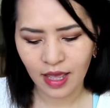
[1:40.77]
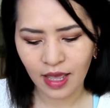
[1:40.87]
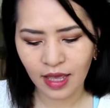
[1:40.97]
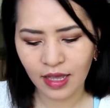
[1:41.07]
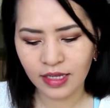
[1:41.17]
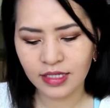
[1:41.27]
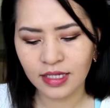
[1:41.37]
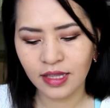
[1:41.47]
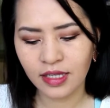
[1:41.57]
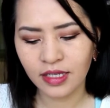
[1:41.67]

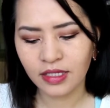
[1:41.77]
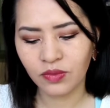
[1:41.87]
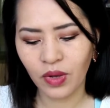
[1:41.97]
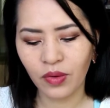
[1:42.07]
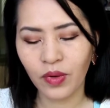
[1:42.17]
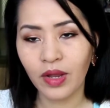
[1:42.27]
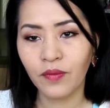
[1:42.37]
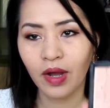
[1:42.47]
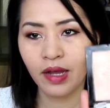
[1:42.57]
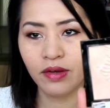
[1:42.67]
And this is what Wet
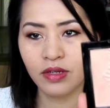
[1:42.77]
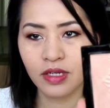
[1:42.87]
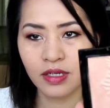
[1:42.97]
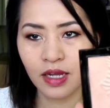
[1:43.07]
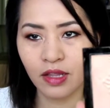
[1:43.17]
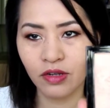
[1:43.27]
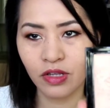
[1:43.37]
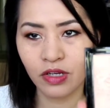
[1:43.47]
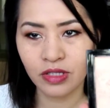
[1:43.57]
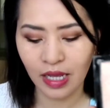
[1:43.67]
n Wild color
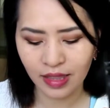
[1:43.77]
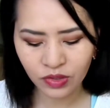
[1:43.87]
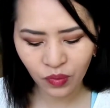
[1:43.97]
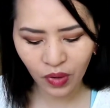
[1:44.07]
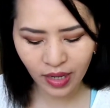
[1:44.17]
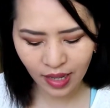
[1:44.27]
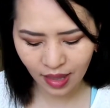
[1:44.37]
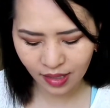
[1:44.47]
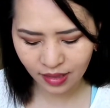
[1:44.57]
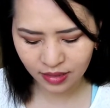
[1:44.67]
looks like. That's why I
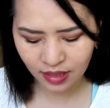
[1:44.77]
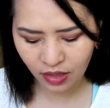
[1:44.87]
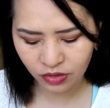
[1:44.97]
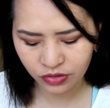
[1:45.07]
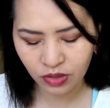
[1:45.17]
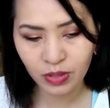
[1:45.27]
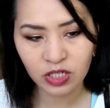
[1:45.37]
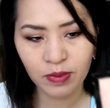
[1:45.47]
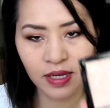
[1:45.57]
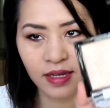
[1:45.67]
like this color so
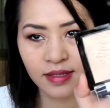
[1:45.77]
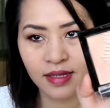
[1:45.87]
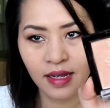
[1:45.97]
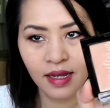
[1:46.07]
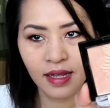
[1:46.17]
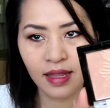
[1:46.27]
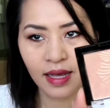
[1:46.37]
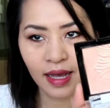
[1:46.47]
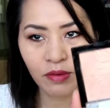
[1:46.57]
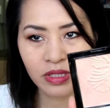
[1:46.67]
much, because
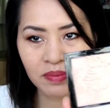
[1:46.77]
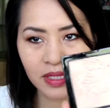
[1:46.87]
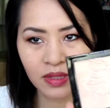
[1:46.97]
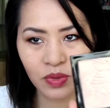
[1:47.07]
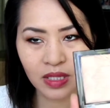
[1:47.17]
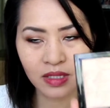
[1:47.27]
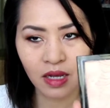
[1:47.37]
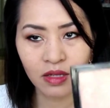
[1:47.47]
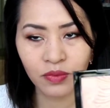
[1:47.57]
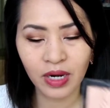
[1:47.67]
I was obsessed with this
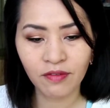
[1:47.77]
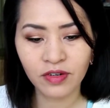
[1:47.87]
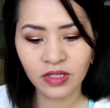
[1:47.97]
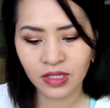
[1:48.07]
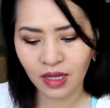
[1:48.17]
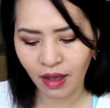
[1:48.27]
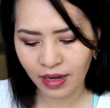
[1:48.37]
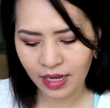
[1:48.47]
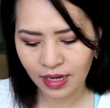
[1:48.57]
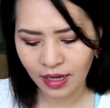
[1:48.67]
color when I first
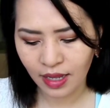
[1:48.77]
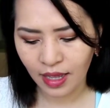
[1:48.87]
got it.